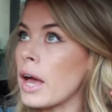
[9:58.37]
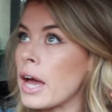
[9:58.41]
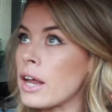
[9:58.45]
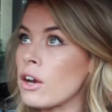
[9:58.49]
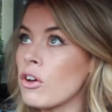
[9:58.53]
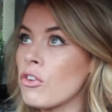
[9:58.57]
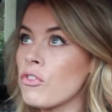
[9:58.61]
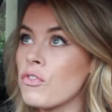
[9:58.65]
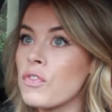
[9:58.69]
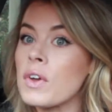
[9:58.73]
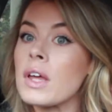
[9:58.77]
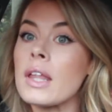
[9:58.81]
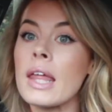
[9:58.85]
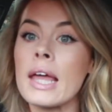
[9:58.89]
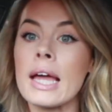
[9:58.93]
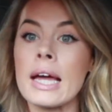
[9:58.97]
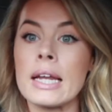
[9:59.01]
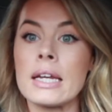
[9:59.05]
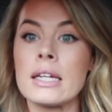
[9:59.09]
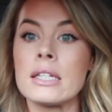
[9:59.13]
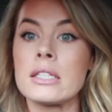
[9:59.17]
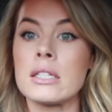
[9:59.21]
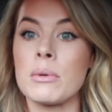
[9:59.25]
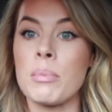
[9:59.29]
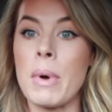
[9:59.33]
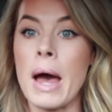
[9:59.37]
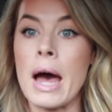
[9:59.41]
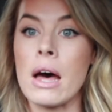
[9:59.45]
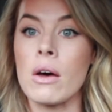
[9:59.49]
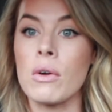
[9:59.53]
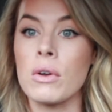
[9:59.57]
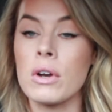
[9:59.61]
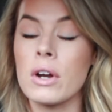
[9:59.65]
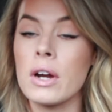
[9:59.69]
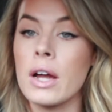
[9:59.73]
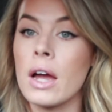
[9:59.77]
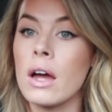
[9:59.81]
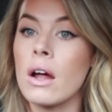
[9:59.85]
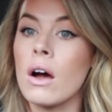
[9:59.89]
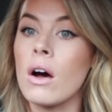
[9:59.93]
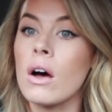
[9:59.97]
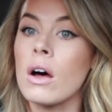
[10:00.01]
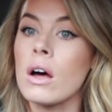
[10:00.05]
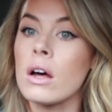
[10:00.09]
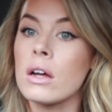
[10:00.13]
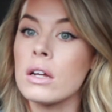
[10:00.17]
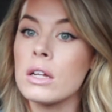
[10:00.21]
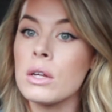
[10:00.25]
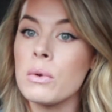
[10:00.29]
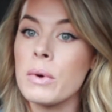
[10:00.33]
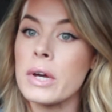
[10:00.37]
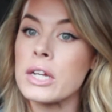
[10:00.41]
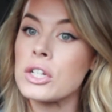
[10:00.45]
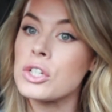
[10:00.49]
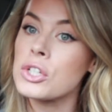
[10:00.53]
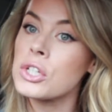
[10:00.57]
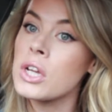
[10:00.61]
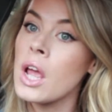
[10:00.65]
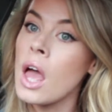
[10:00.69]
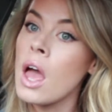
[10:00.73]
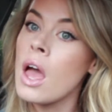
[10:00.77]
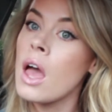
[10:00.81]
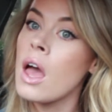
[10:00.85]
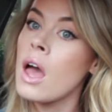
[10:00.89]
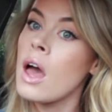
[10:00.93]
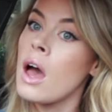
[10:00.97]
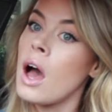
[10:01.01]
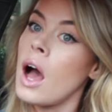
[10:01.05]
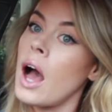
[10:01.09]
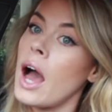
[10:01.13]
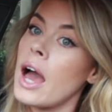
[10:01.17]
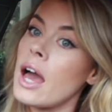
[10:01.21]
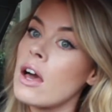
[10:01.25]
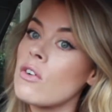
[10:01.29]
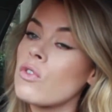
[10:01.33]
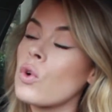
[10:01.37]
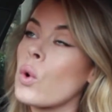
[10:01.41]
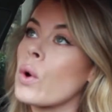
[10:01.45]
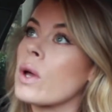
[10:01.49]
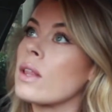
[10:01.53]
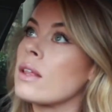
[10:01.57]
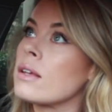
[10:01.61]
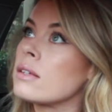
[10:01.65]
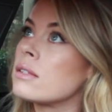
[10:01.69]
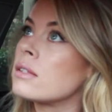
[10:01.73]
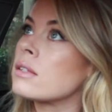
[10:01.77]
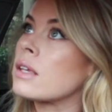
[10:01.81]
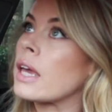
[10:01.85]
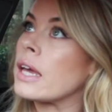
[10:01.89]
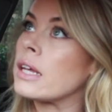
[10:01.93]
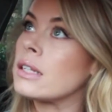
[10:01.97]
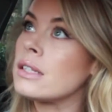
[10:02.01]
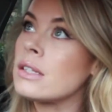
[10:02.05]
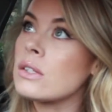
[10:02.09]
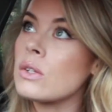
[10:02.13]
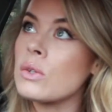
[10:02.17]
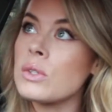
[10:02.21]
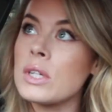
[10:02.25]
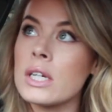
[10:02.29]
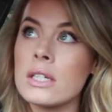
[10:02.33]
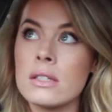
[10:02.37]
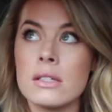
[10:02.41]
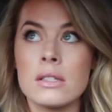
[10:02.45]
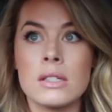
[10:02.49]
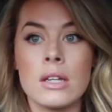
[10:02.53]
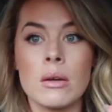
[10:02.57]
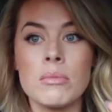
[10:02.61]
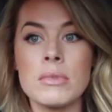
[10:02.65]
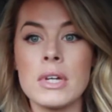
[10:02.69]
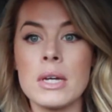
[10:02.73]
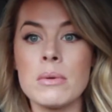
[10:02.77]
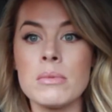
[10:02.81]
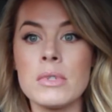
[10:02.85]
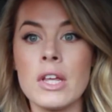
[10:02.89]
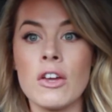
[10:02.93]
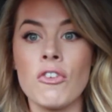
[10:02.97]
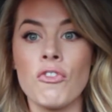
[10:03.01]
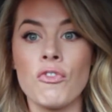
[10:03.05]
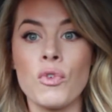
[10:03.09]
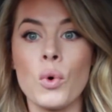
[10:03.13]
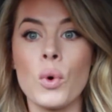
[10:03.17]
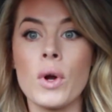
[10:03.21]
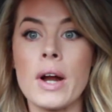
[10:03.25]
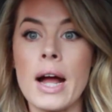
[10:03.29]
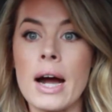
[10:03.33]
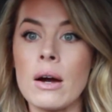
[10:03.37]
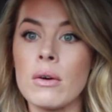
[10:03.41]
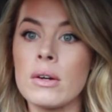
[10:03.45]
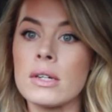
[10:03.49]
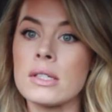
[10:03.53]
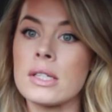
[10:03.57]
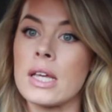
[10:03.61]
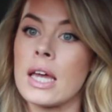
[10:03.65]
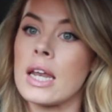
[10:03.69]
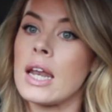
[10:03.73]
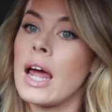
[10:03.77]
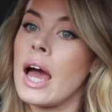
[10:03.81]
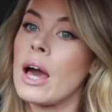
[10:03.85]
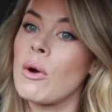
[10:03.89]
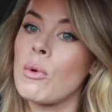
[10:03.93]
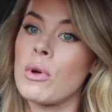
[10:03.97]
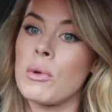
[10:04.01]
I don't feel like I need to powder at all, which I have oily skin, so sometimes like 4 hours in I